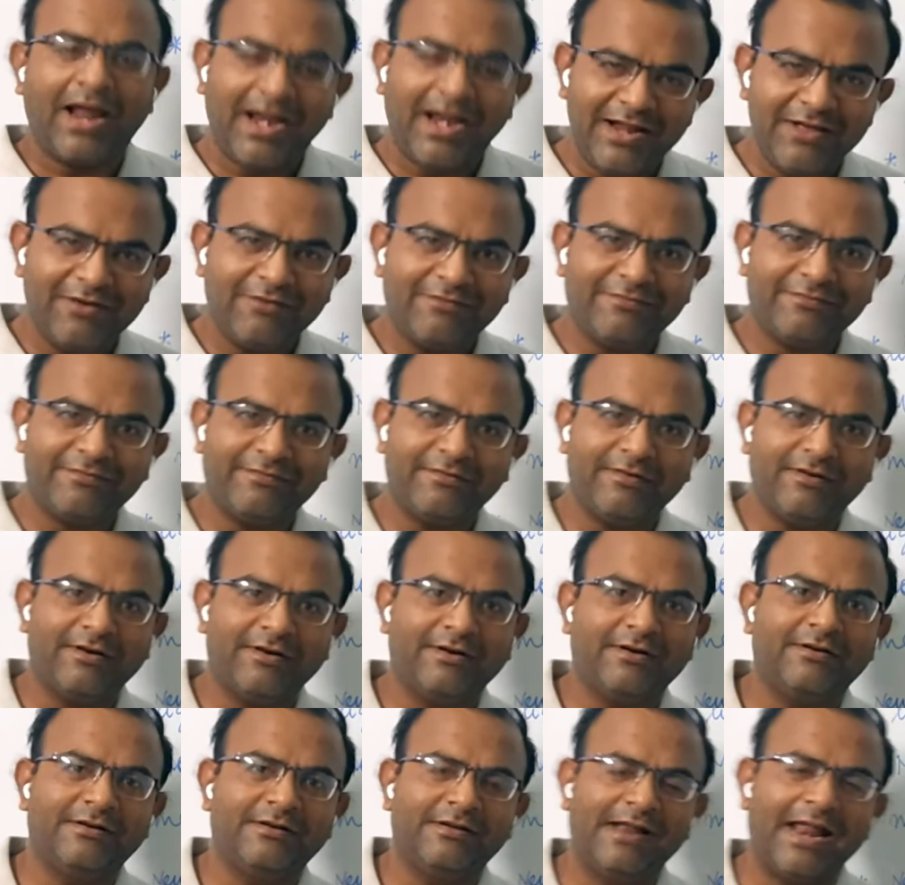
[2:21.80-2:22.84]
idea
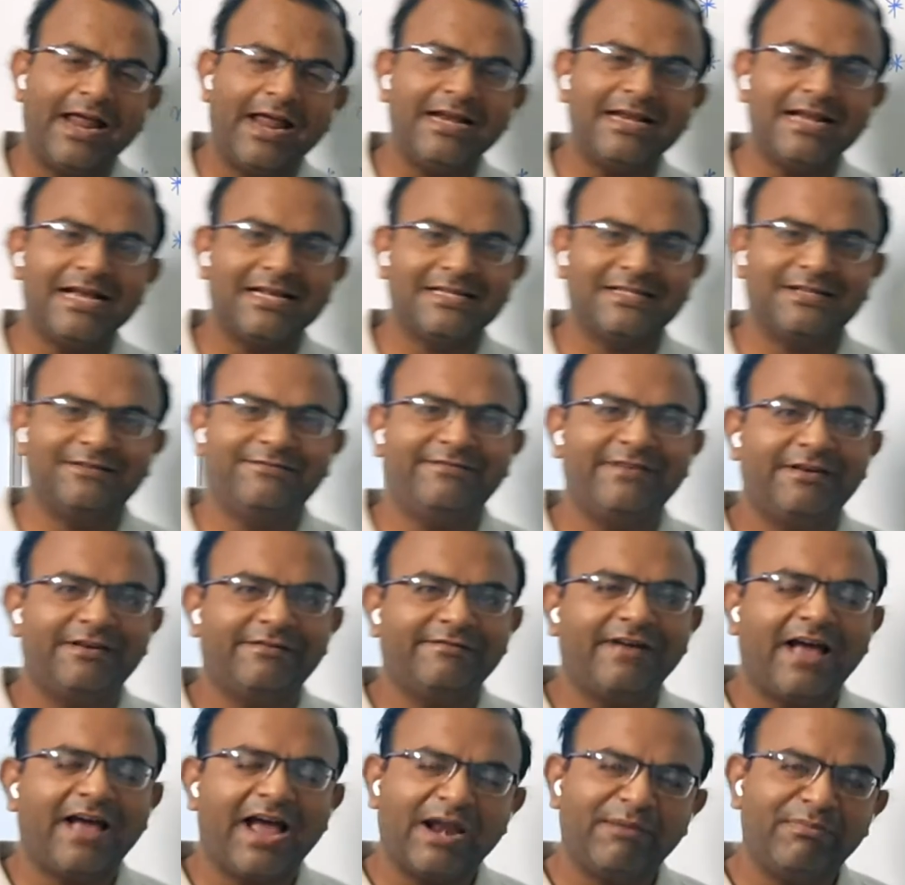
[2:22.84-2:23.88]
of light as a
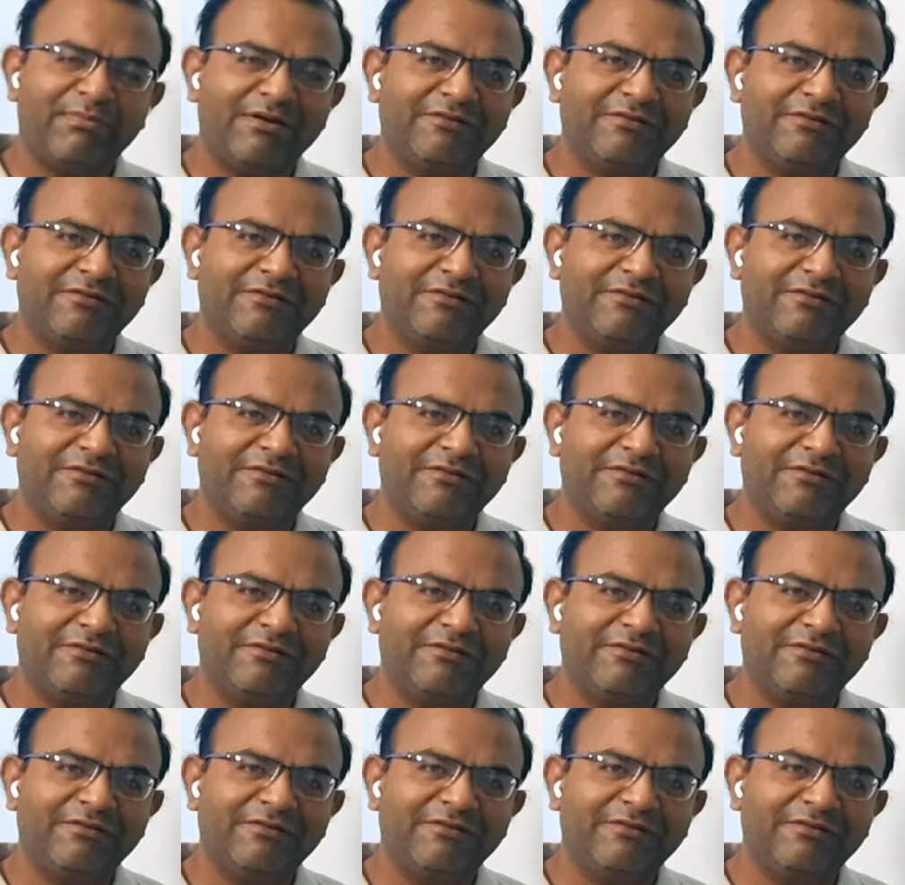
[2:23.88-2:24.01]
wave had